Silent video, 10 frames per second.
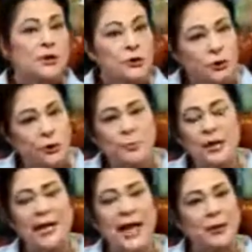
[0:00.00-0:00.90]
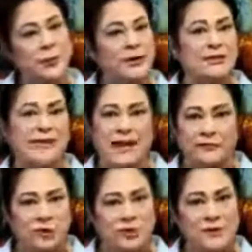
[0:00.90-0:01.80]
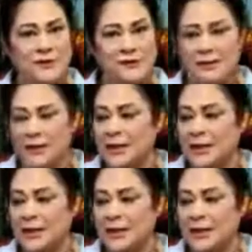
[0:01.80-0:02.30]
So you began with sandwiches.